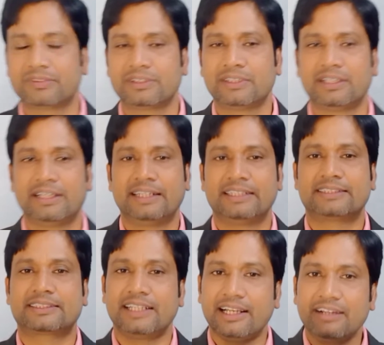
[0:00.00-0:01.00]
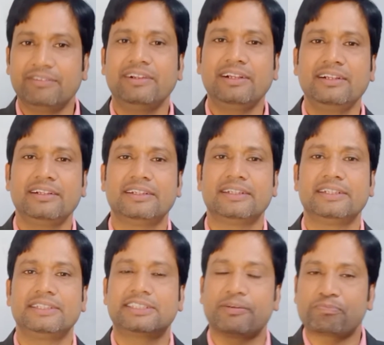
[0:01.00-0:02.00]
Syllable is a
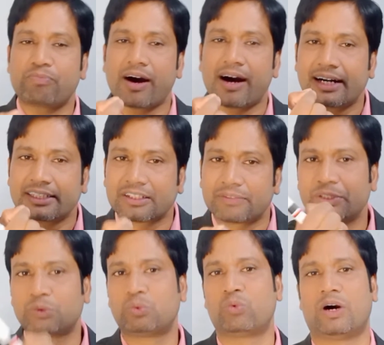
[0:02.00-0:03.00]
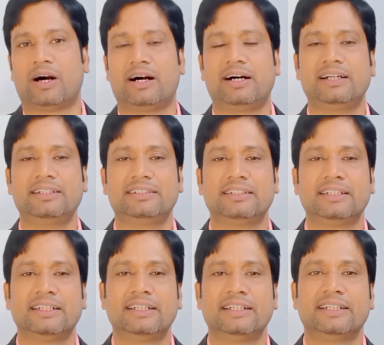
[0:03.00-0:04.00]
part of a word
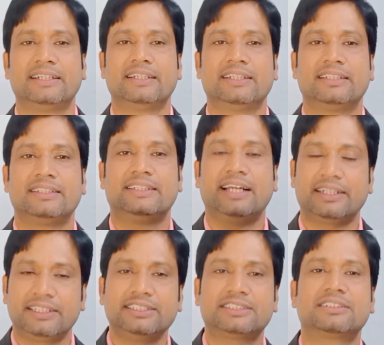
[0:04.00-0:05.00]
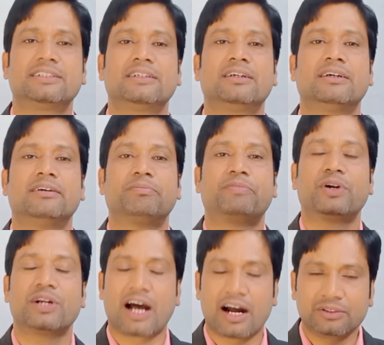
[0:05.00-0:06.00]
that is
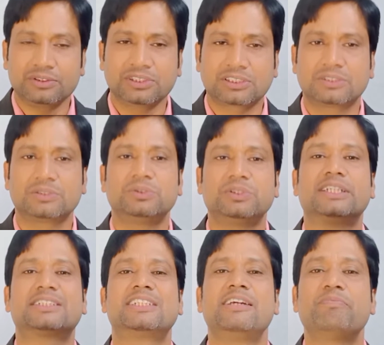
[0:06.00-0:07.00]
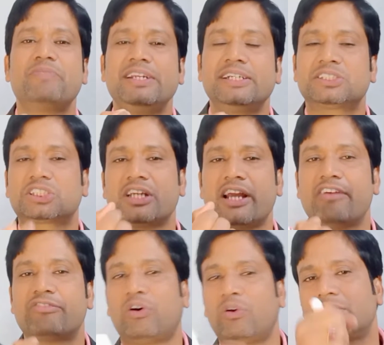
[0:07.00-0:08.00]
pronounced with the simplest
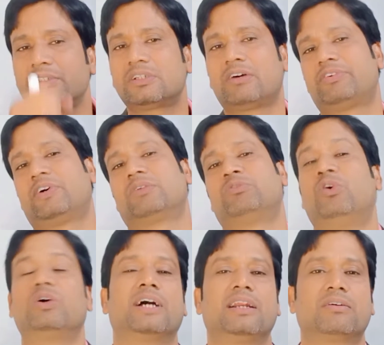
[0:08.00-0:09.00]
effort of our vocal cord.